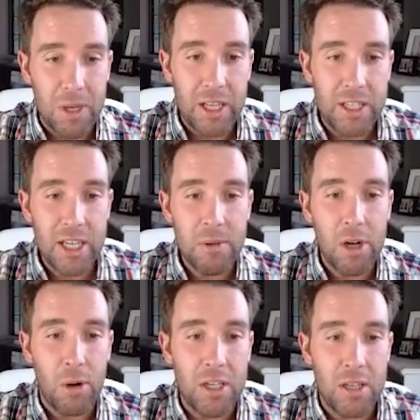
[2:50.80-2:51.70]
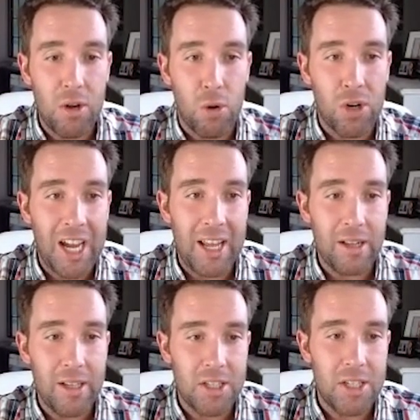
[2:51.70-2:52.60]
But let's keep going to the organic
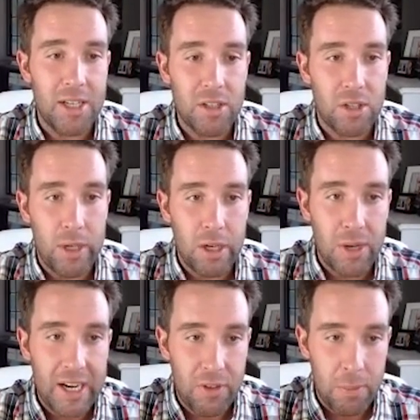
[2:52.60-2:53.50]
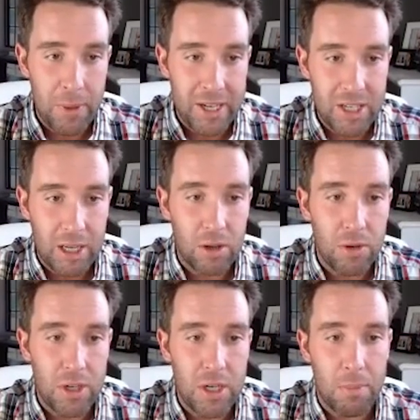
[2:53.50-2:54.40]
listing. So here we have the bestseller,
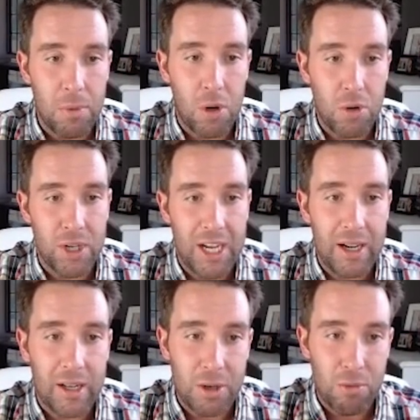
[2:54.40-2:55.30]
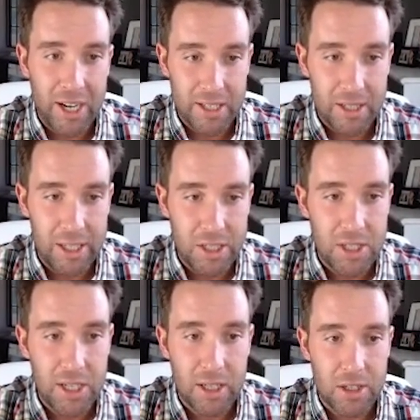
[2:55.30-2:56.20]
the #1 organically ranked
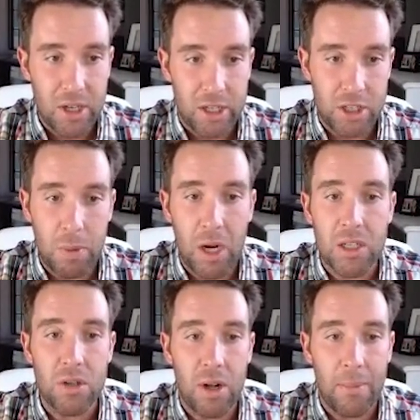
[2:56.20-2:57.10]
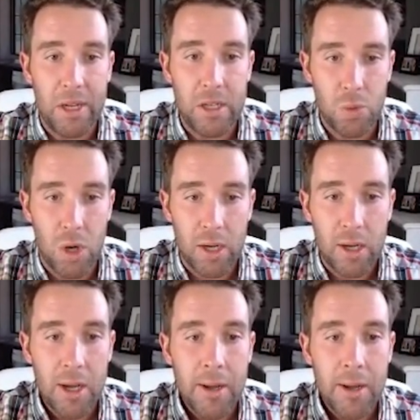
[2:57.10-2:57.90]
listing that's not sponsored on page 1.